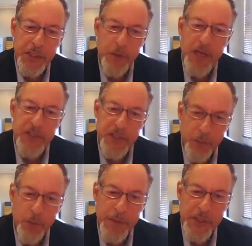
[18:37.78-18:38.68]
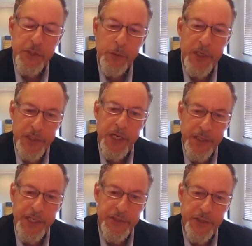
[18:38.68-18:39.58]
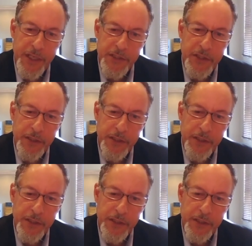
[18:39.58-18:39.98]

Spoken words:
The woman still works in our district, doesn't she?